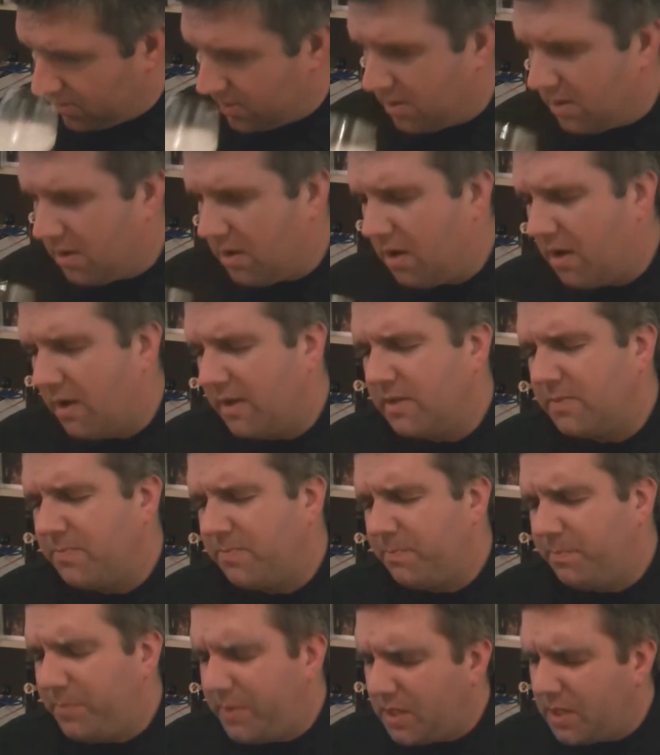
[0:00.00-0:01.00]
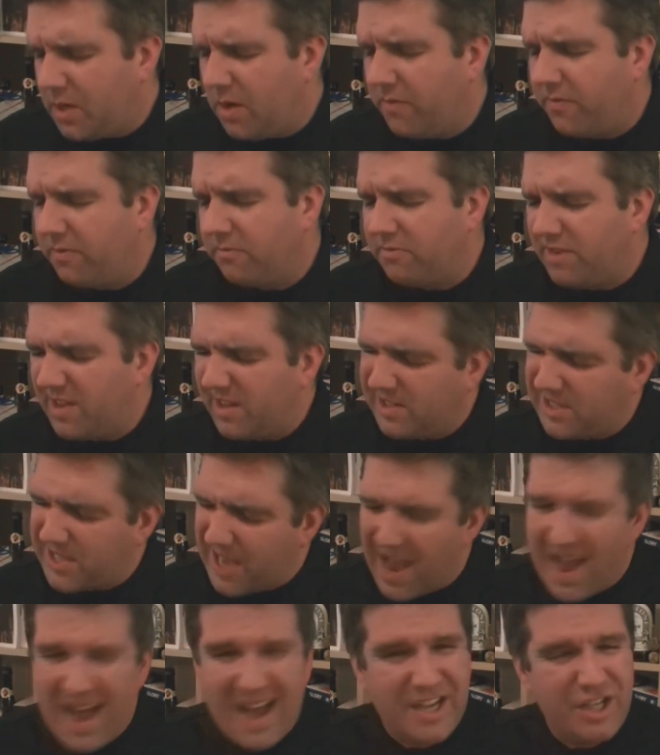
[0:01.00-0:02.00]
Oh, it's beautiful, real
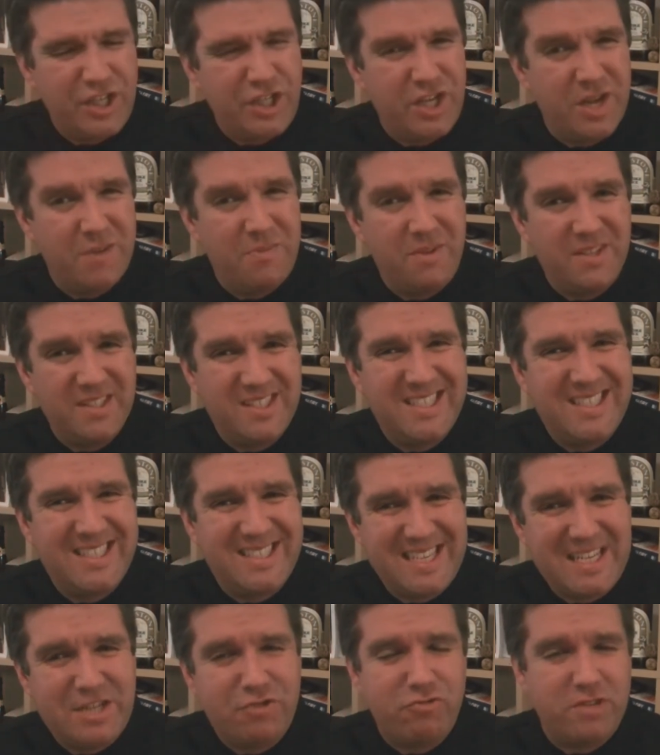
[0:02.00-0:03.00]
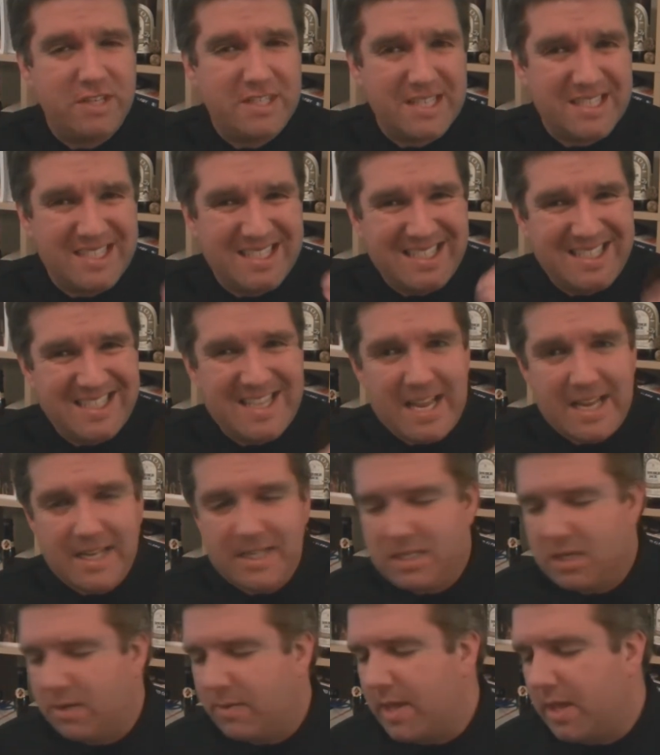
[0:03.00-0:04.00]
tart, citrus zing
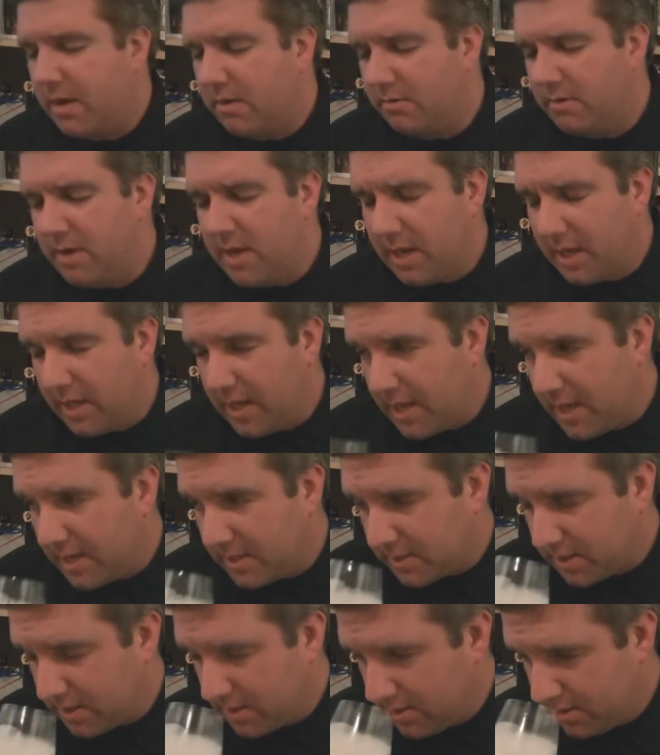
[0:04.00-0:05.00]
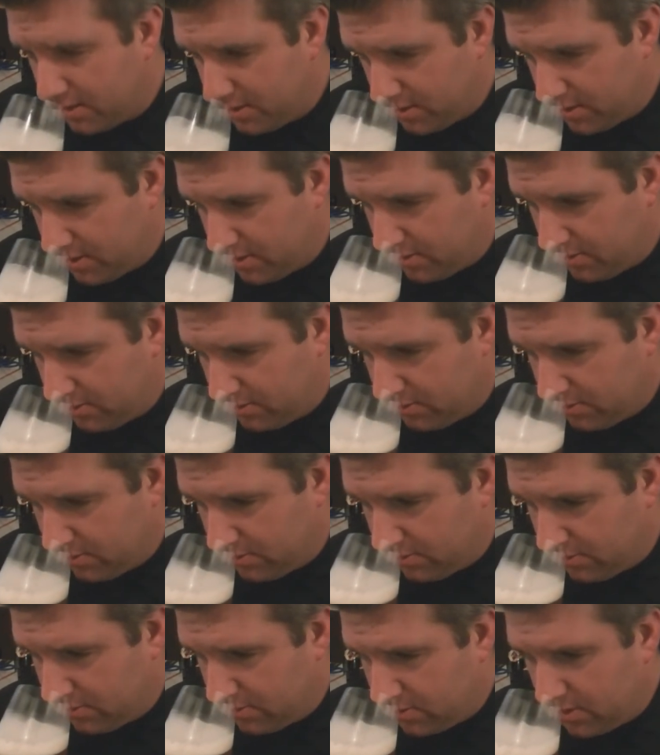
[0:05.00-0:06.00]
to it. It really is.
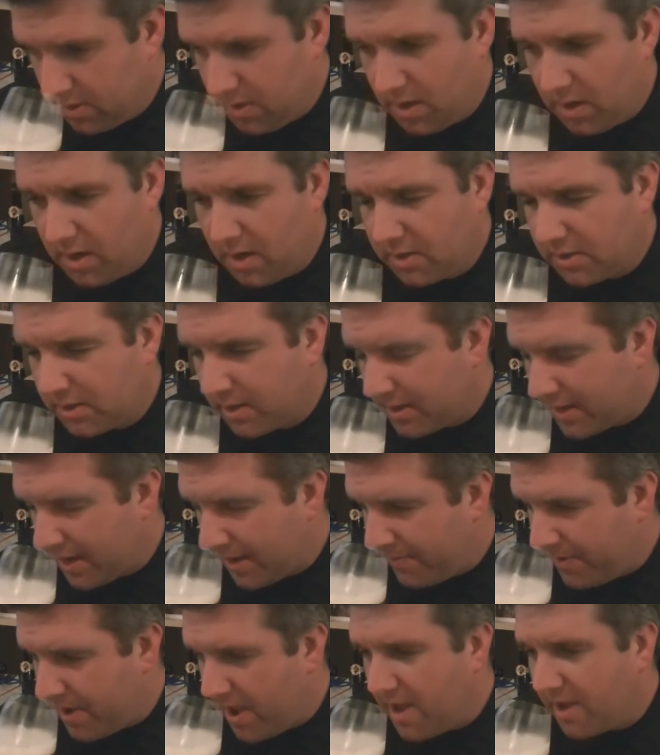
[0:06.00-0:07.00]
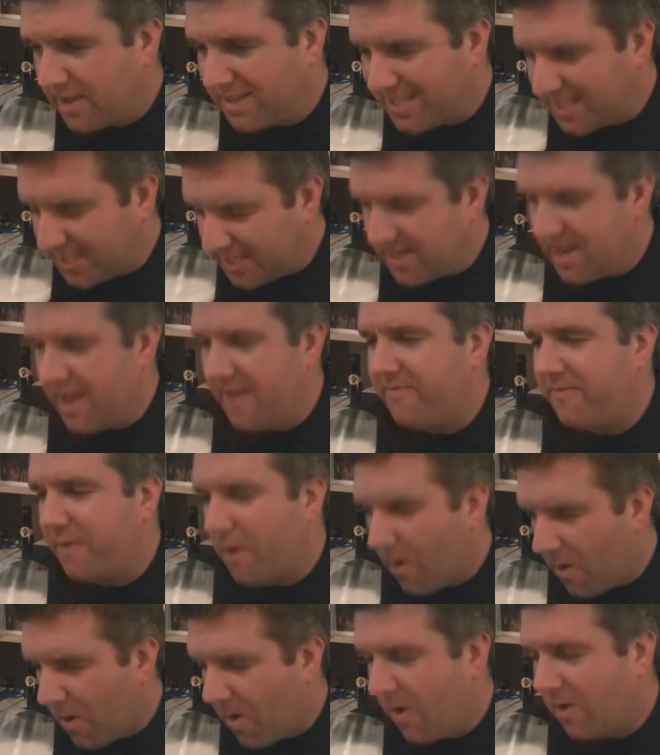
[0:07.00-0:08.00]
God, it's an IPA you can sniff
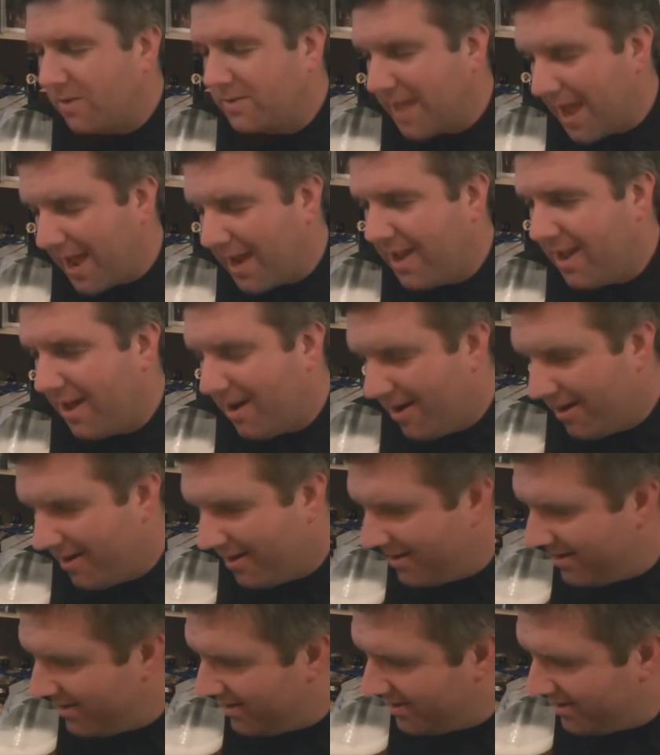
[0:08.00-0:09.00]
all day long.